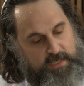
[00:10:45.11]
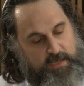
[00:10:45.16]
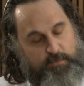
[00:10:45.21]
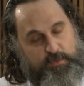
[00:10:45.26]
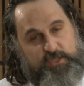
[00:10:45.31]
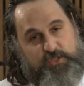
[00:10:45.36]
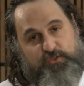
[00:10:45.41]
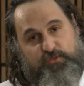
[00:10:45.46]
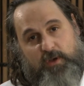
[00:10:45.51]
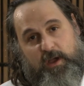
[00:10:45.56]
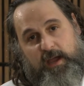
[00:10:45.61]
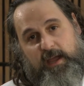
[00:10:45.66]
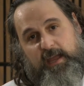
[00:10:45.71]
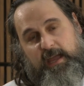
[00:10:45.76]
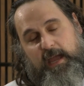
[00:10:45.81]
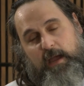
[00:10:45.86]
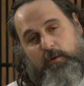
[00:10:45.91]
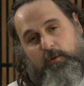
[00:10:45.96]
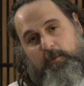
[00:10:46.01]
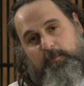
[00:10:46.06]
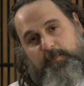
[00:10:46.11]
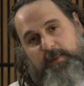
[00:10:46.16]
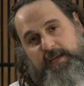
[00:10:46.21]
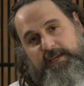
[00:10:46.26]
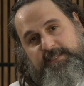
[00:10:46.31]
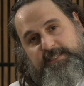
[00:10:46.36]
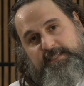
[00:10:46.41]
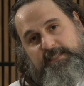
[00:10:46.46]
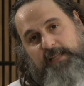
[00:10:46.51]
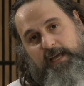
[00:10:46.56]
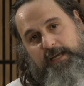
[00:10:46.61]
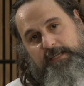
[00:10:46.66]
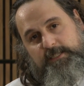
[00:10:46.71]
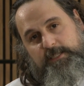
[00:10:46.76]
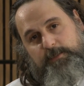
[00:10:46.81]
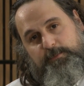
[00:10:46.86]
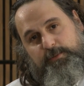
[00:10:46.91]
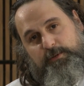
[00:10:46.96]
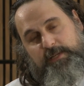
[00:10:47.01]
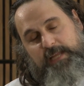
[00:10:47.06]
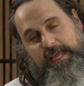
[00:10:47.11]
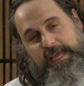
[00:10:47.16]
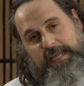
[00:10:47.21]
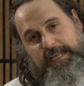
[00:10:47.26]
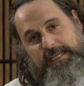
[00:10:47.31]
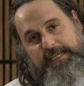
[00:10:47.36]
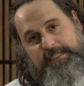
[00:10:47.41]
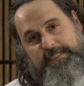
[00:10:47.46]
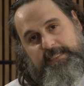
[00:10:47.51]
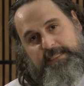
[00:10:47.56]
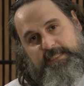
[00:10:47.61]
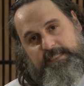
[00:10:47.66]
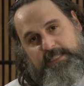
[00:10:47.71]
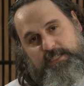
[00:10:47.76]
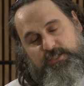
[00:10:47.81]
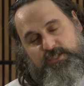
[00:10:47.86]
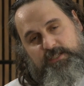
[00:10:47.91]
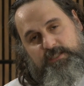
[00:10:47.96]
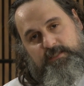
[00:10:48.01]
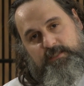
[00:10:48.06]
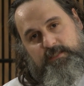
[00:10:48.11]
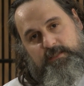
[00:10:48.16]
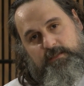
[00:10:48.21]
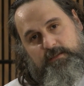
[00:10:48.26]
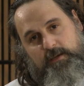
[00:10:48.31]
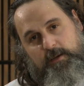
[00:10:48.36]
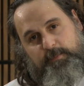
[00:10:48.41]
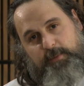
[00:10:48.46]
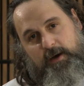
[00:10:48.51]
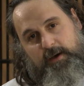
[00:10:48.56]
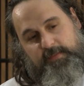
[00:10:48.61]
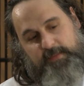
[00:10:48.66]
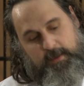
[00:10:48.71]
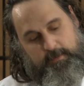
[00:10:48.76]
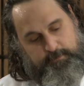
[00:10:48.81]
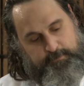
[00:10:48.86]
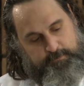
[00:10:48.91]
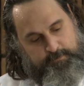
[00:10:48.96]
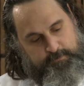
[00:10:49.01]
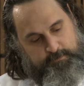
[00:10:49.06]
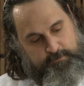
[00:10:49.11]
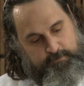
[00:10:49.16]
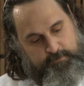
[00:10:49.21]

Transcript: and we try our best not to put any decisions upon them.